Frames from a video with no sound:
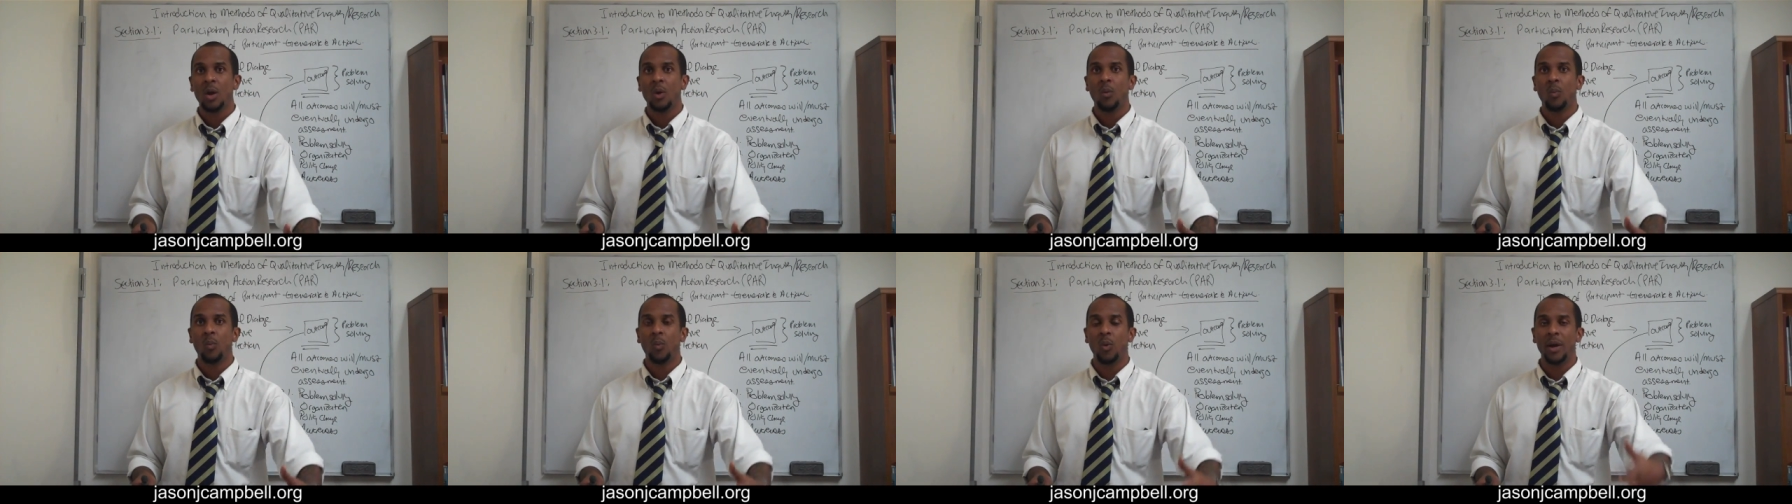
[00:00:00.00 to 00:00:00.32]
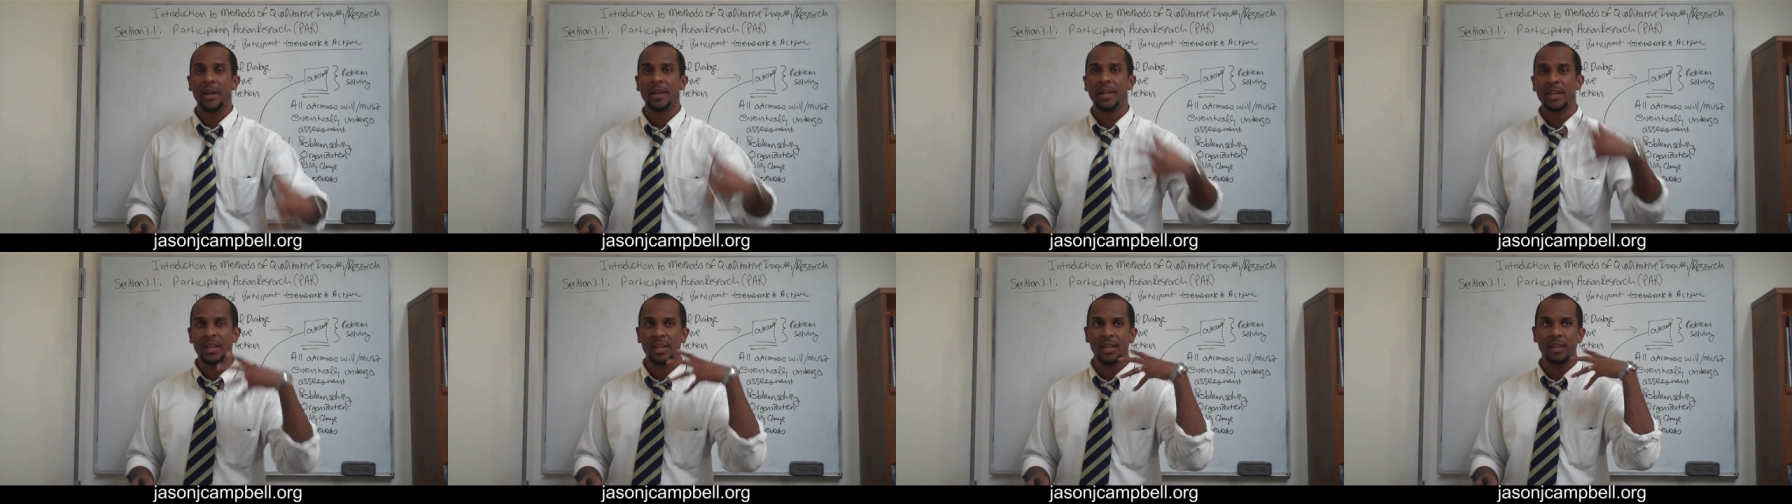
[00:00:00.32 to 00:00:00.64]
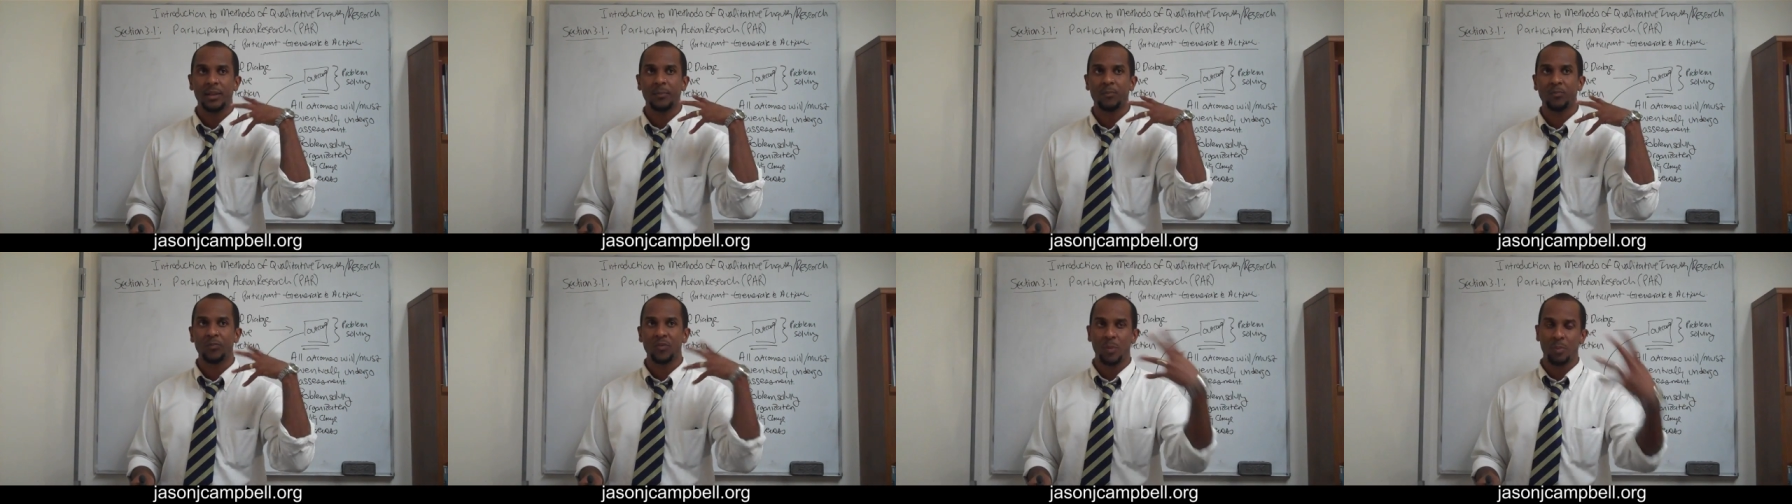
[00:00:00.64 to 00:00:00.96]
what
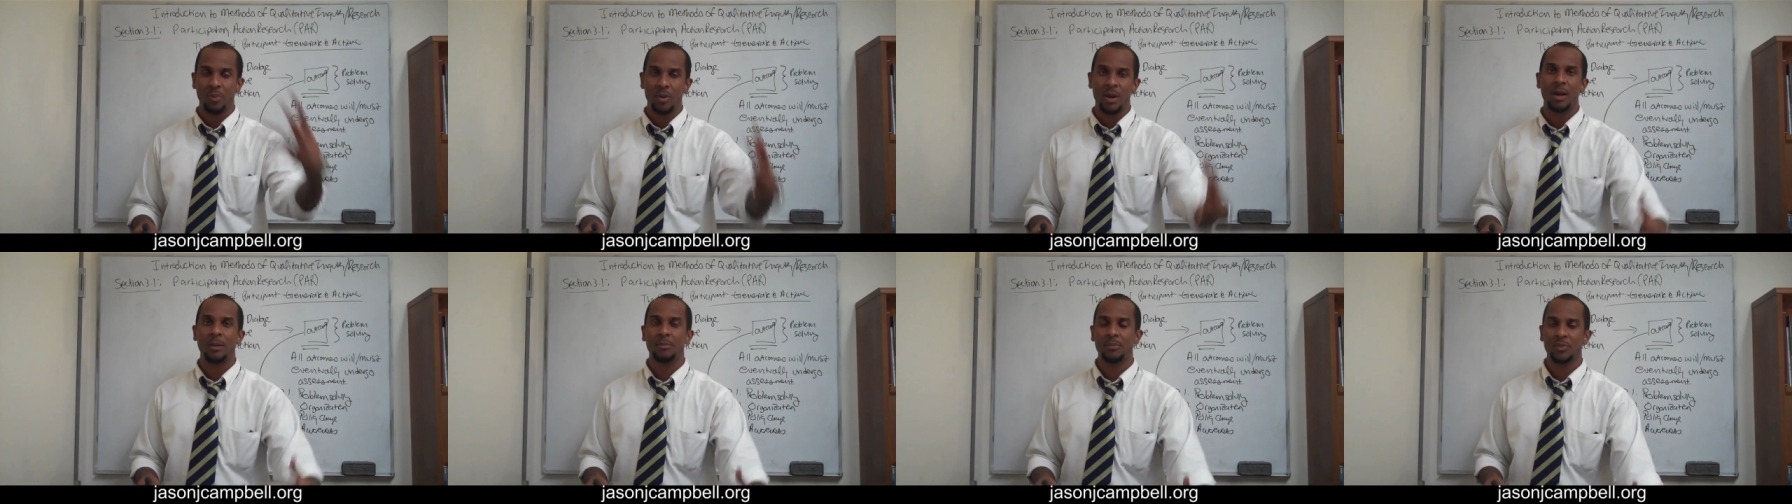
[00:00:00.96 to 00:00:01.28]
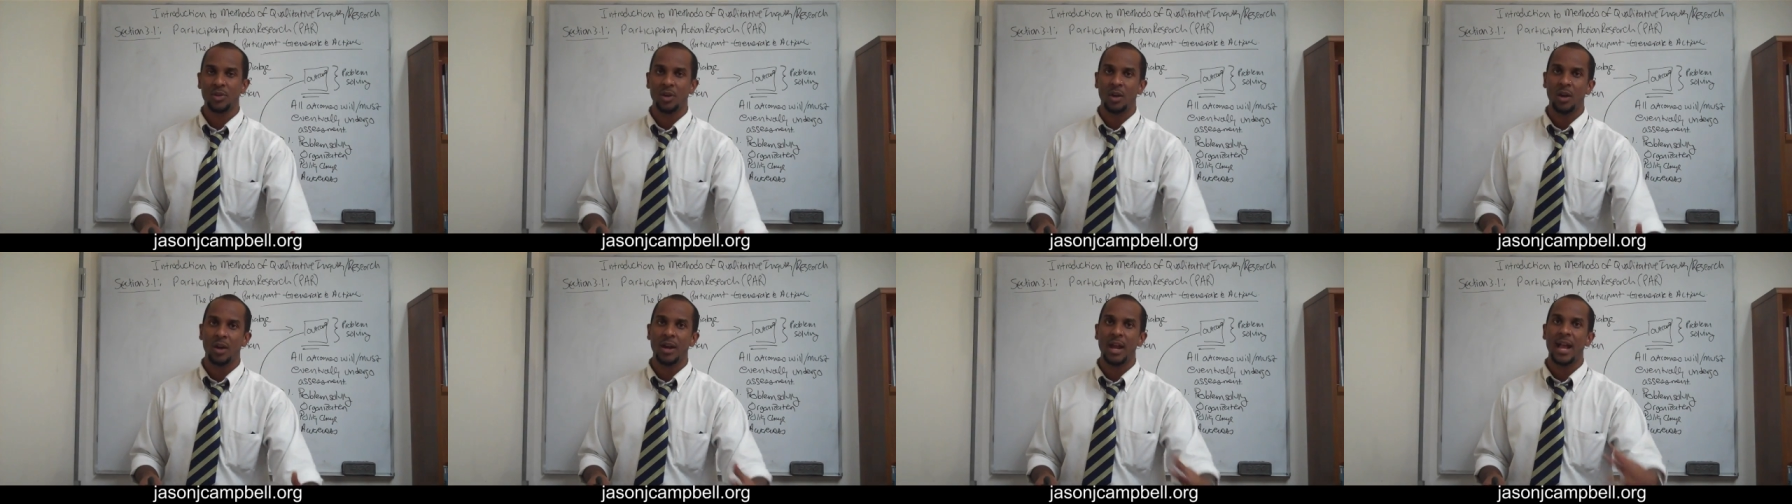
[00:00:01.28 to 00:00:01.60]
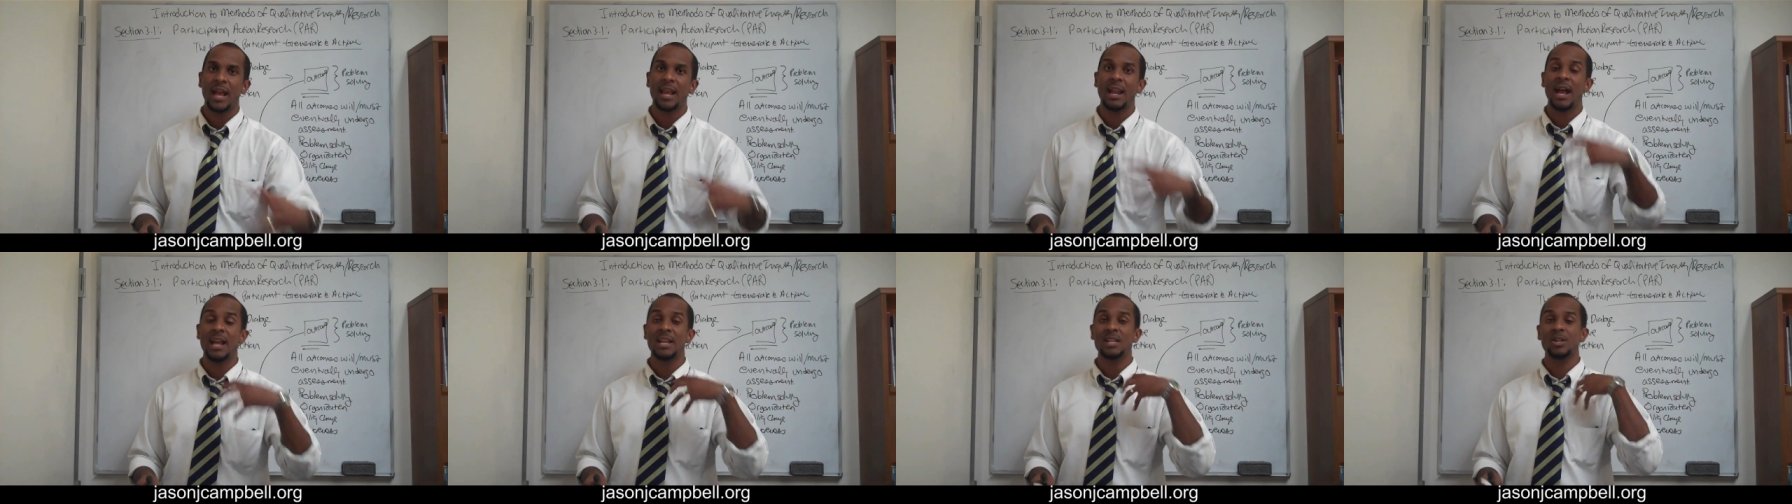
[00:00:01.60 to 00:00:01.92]
the problems are
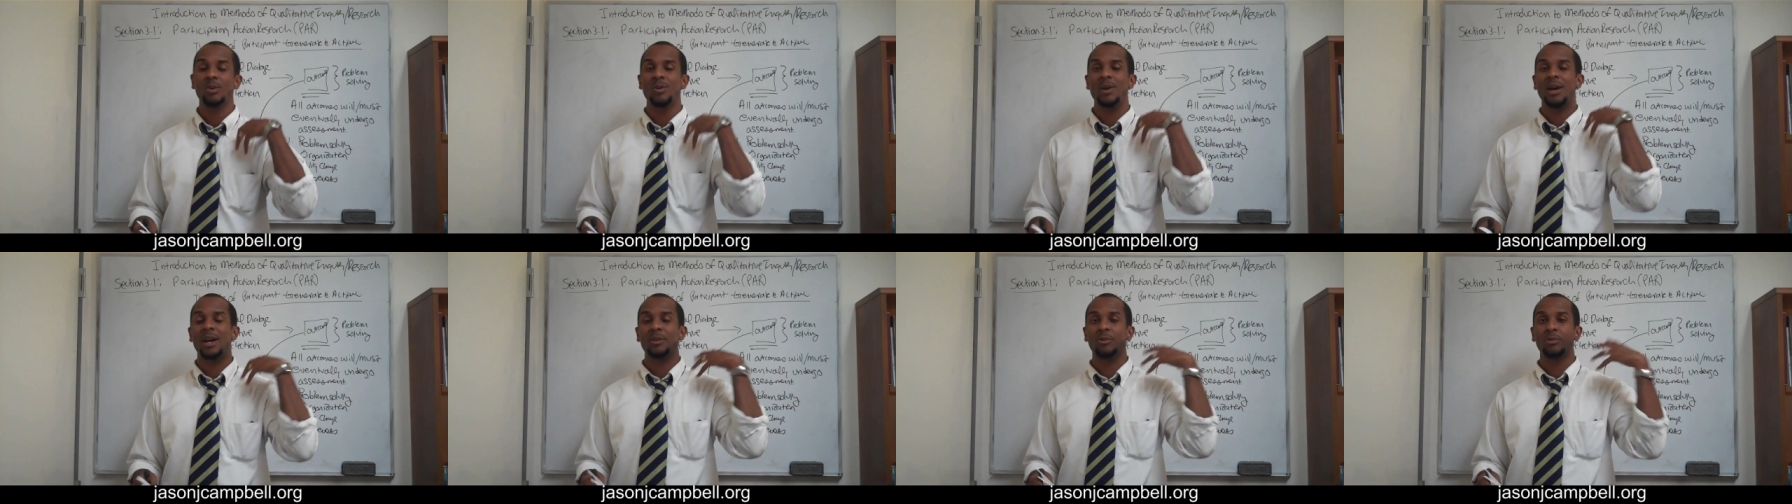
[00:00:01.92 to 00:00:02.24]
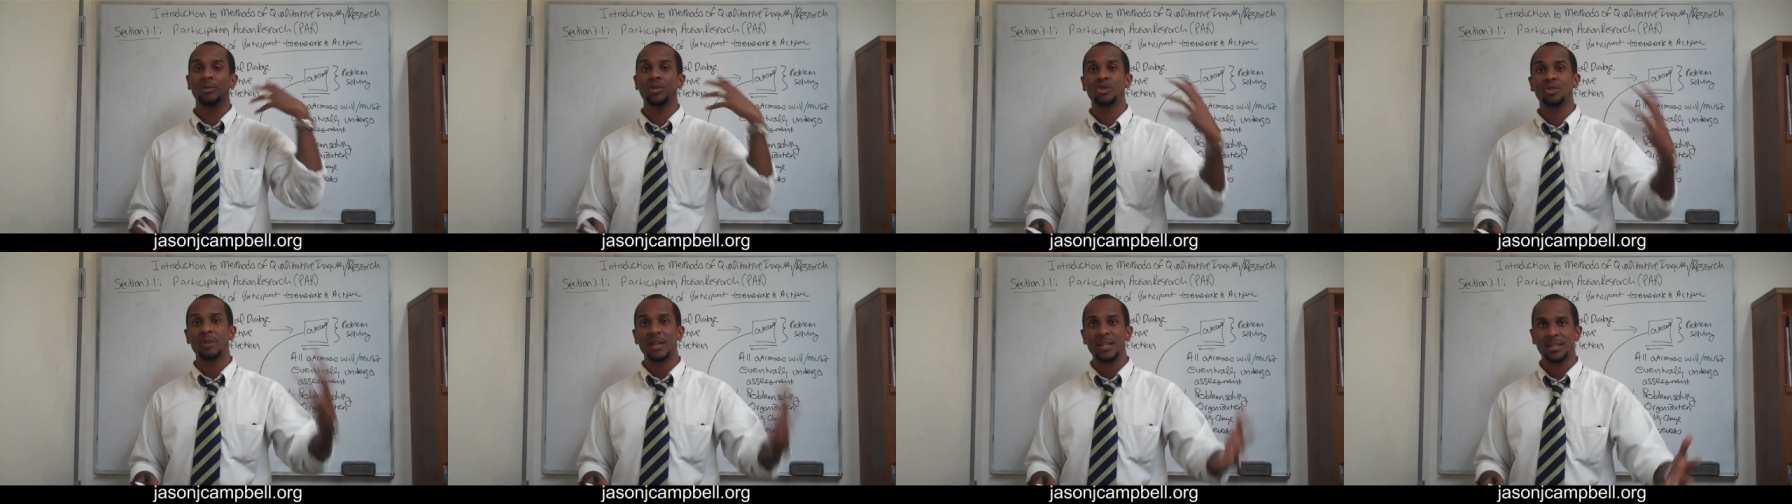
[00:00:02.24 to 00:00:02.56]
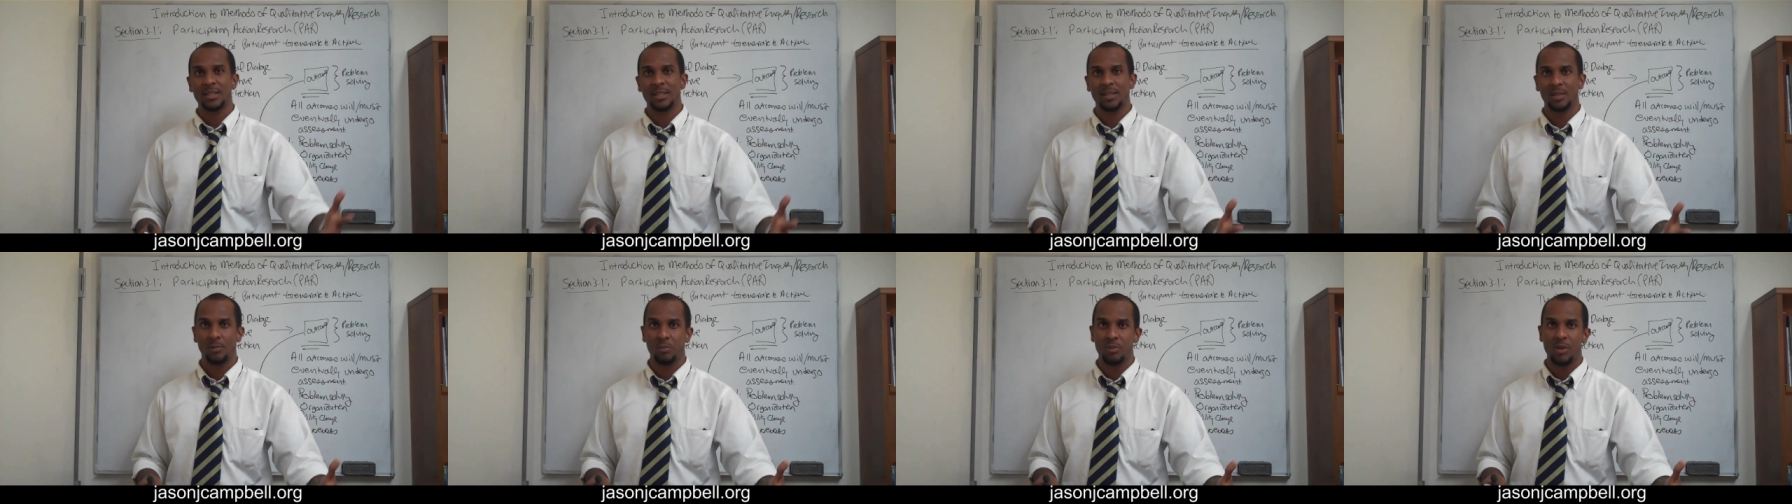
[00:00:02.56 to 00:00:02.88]
and I know how to
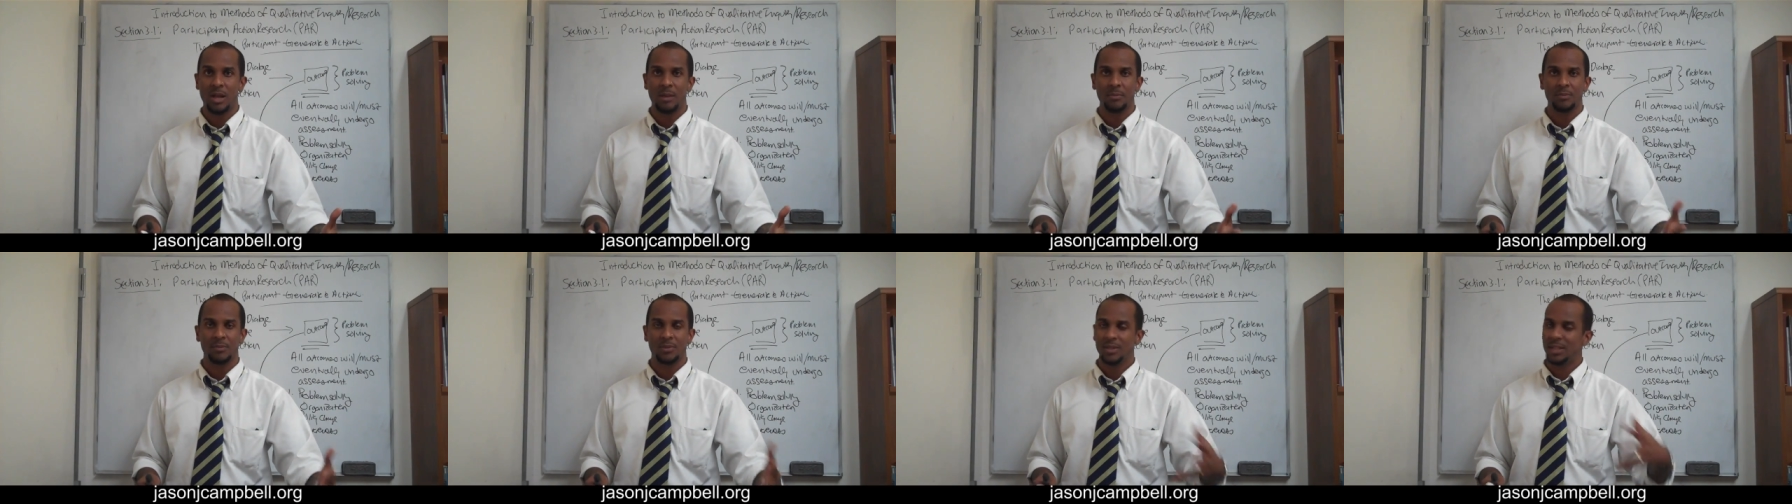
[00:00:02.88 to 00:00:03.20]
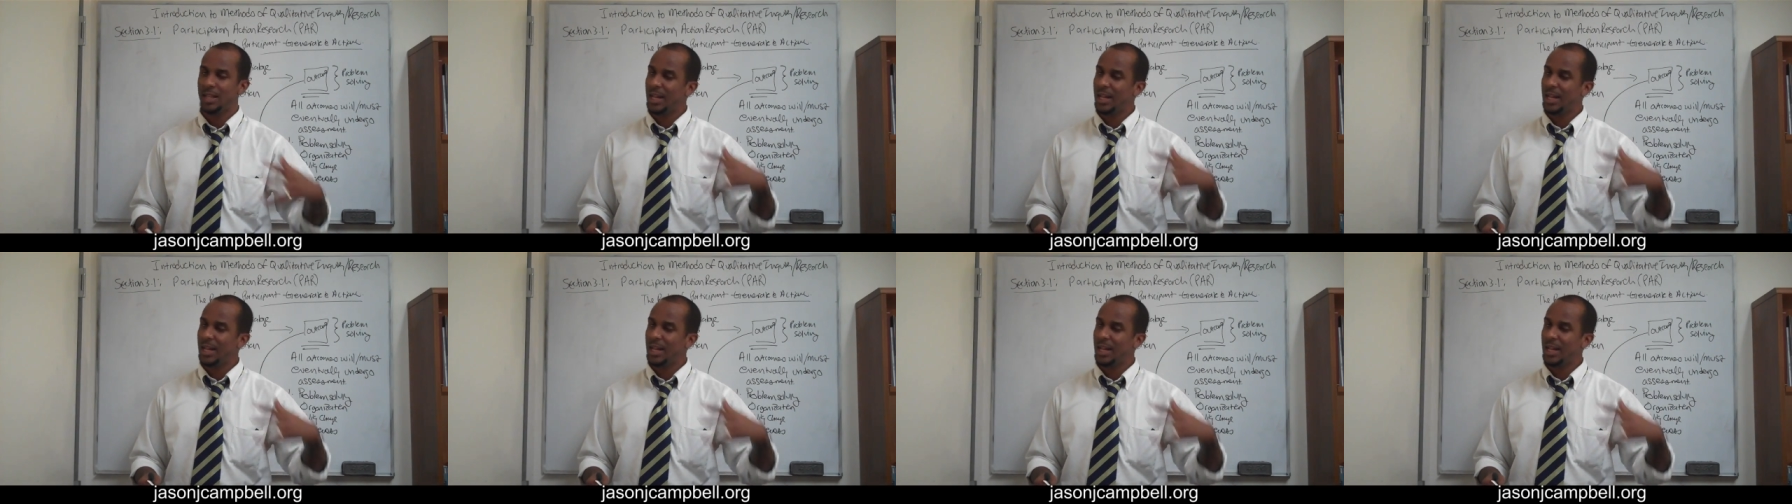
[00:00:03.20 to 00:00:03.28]
address the problems.